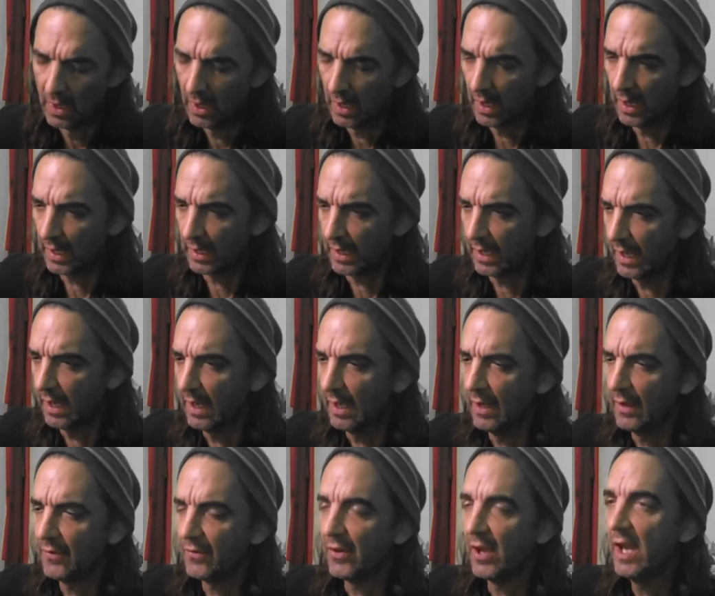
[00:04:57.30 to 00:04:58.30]
I
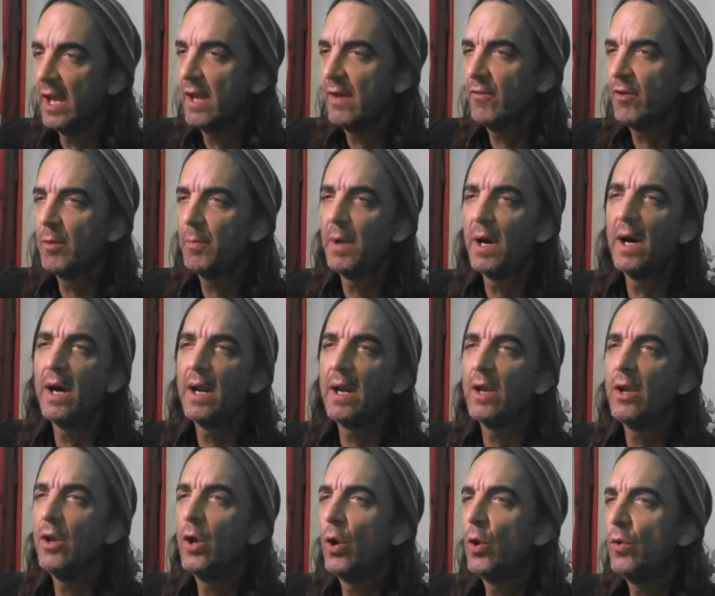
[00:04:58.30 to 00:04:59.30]
guess
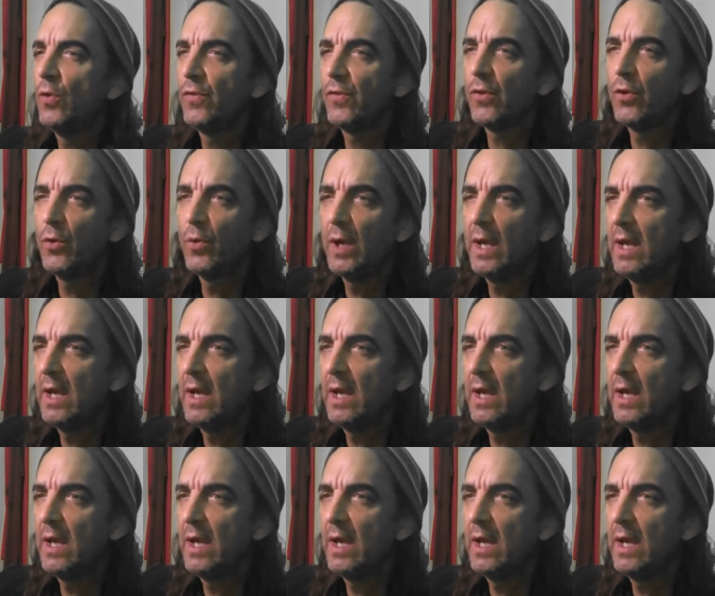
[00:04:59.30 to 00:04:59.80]
everybody knows you